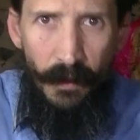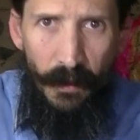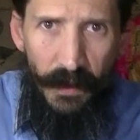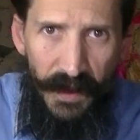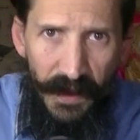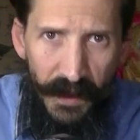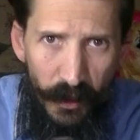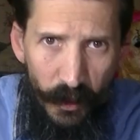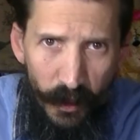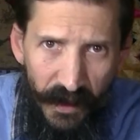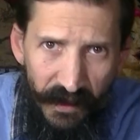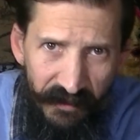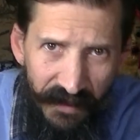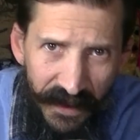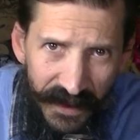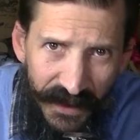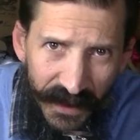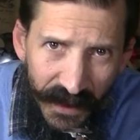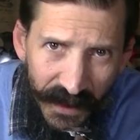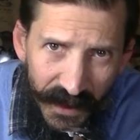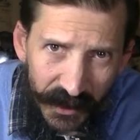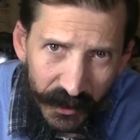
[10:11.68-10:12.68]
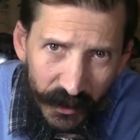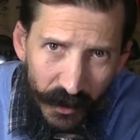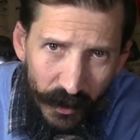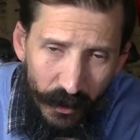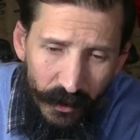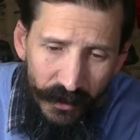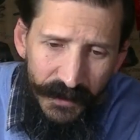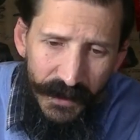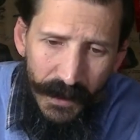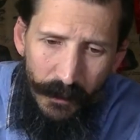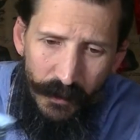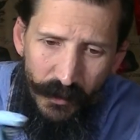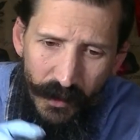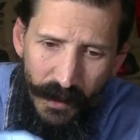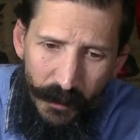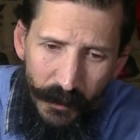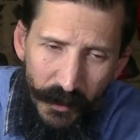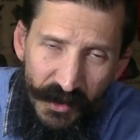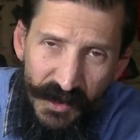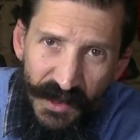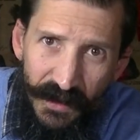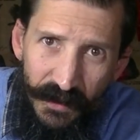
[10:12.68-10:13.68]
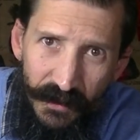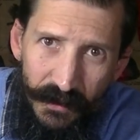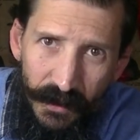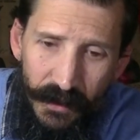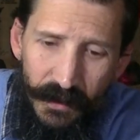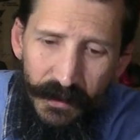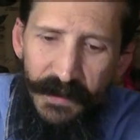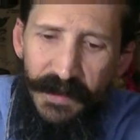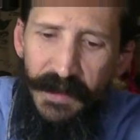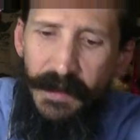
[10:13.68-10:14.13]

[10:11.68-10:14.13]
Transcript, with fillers: Well, I couldn't find electrical tape, so I'm using duct